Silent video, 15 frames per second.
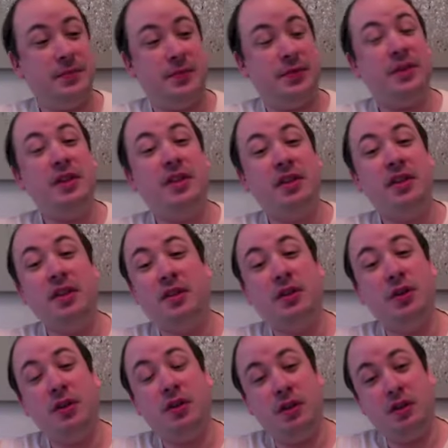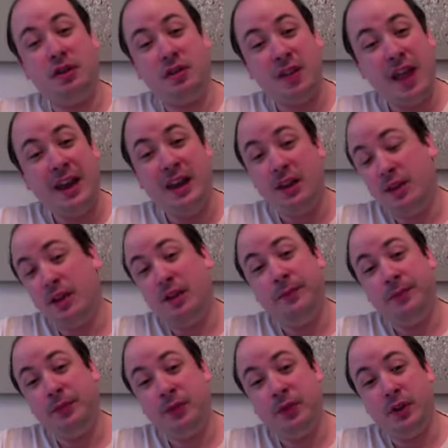this is as good as
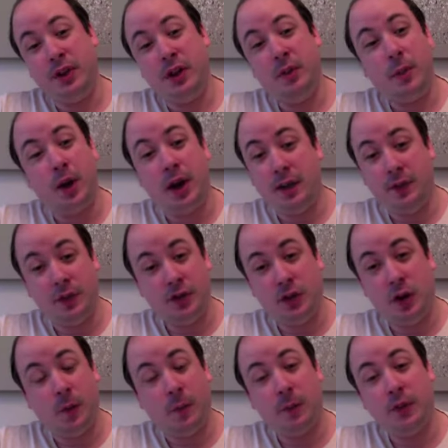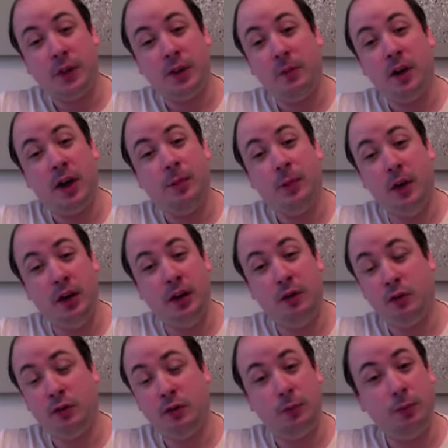anything that you can buy in the shops, in my opinion,
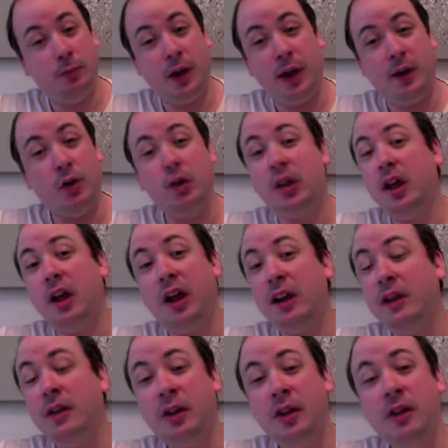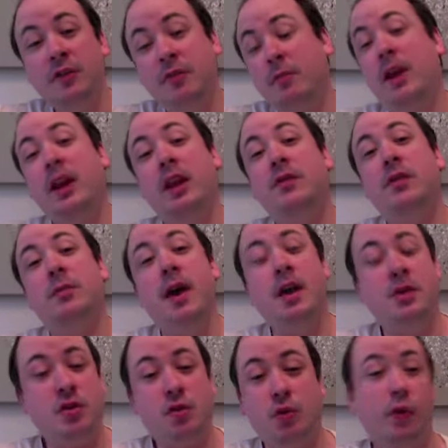or buy online from any of the
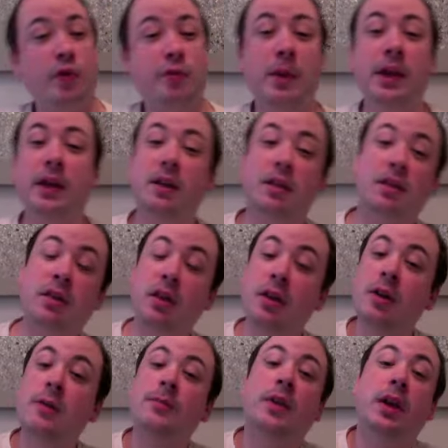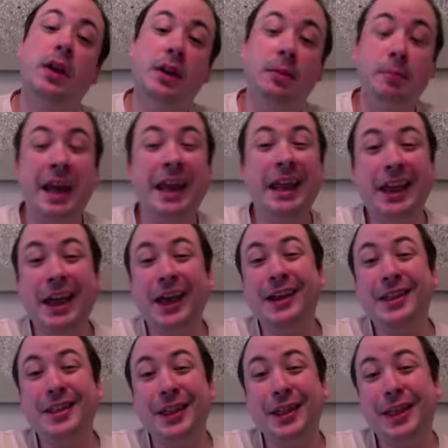major sauce makers. And in many
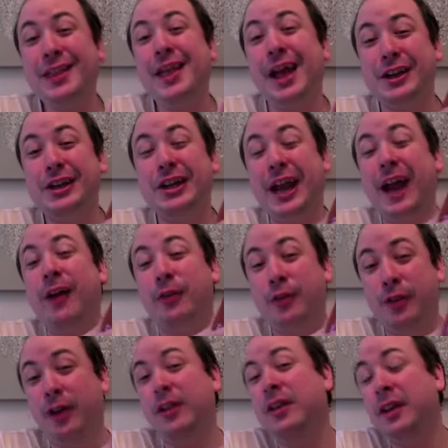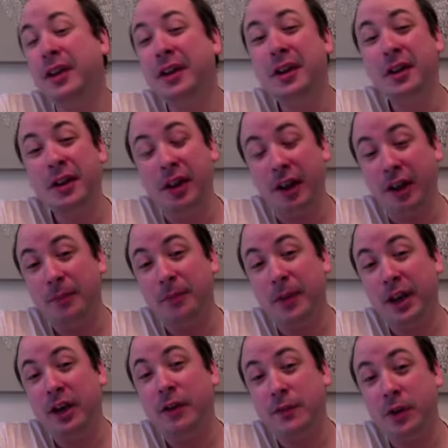cases, he's actually outdone
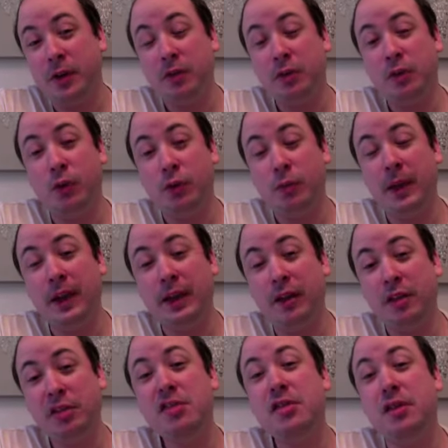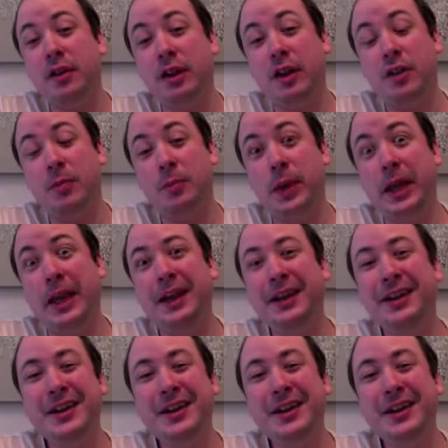many of those sauce makers, the big